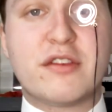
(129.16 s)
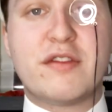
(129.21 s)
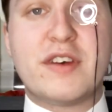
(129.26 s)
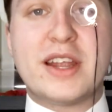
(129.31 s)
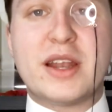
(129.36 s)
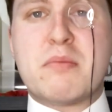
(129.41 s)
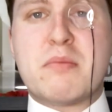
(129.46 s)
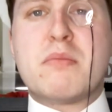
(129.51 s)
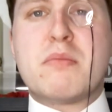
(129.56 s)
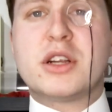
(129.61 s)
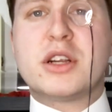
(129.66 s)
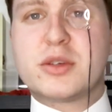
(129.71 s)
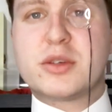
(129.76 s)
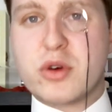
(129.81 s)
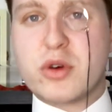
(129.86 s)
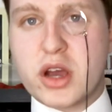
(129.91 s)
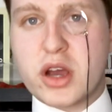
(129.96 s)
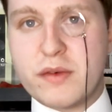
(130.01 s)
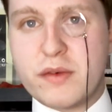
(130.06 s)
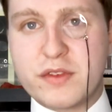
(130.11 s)
fit much
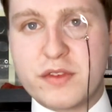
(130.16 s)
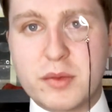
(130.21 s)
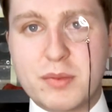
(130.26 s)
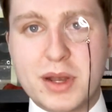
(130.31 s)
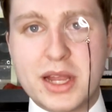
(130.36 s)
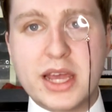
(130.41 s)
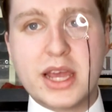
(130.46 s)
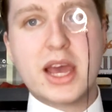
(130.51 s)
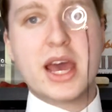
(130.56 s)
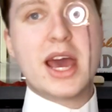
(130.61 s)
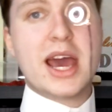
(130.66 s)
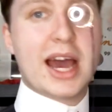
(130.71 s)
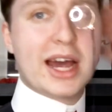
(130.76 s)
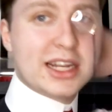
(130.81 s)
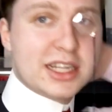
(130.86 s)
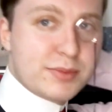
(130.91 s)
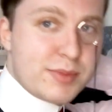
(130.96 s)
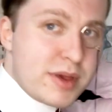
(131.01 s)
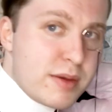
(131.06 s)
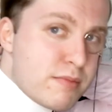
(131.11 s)
more comfortably
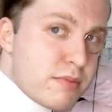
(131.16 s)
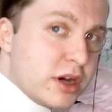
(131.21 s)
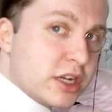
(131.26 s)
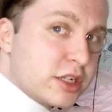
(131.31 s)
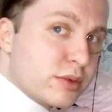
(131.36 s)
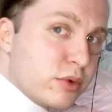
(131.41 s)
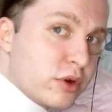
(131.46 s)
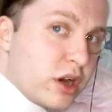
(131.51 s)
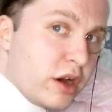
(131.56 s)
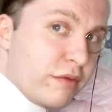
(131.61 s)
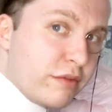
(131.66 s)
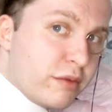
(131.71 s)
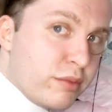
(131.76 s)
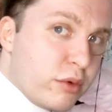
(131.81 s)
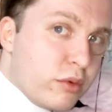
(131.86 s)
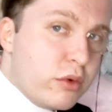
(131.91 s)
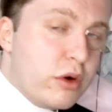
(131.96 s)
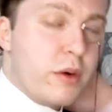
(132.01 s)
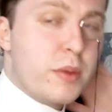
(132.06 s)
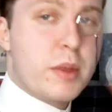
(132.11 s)
and to be much more
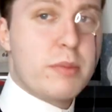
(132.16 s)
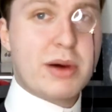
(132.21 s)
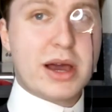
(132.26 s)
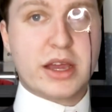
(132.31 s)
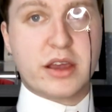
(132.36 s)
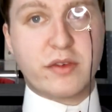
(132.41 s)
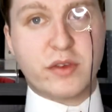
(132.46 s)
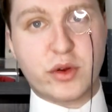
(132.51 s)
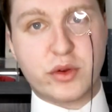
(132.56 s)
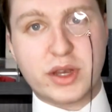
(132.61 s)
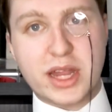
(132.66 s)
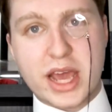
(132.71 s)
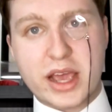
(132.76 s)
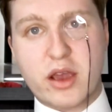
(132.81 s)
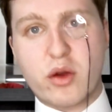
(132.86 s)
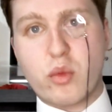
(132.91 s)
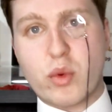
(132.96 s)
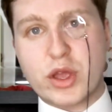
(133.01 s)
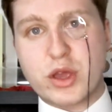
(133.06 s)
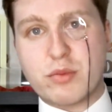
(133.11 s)
comfortable on the back of your
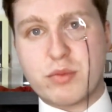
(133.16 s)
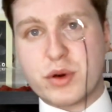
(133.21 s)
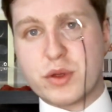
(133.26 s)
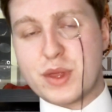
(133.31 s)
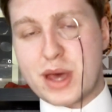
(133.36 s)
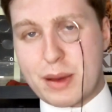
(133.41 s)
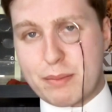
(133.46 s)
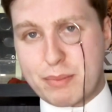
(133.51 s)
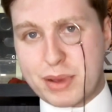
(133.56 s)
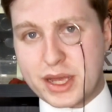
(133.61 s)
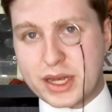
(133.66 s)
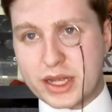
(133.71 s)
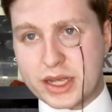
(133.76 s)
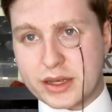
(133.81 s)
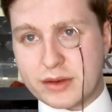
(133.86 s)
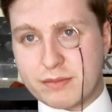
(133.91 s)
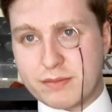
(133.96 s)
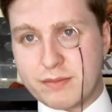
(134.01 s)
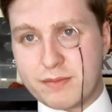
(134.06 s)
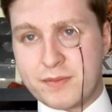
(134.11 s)
neck when you put that pin
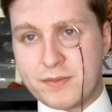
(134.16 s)
in.